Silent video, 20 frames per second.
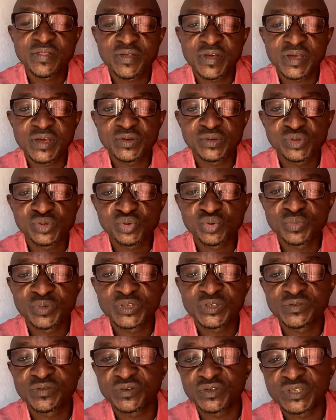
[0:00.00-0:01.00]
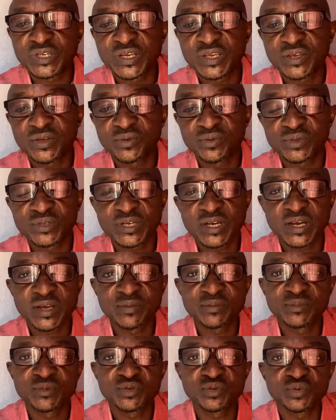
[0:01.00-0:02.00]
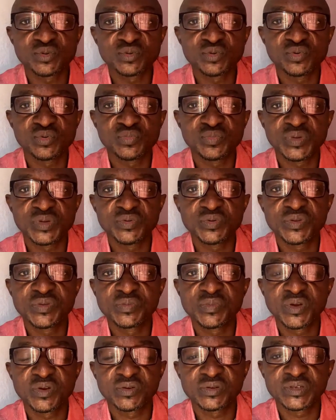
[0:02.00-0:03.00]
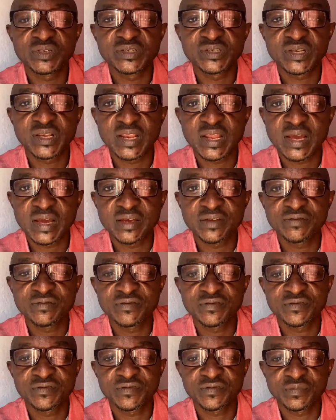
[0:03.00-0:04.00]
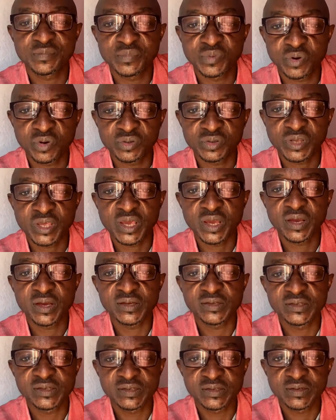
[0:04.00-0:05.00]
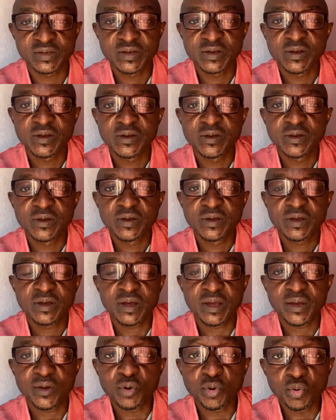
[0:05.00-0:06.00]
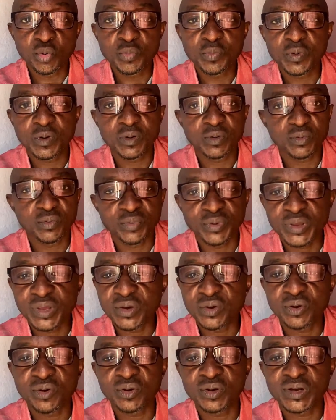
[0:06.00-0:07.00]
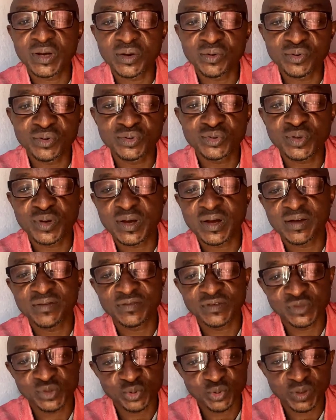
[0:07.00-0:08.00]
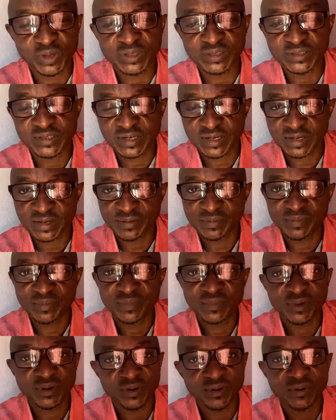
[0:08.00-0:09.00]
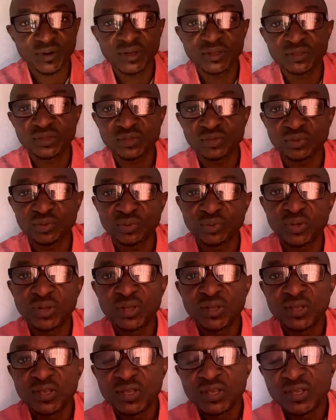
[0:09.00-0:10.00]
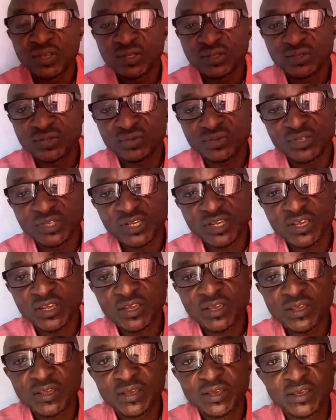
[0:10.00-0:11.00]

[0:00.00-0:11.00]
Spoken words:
thank you so much for taking your time to be with me on this live broadcast. I hope we all are going to have a swell time. Alright, so in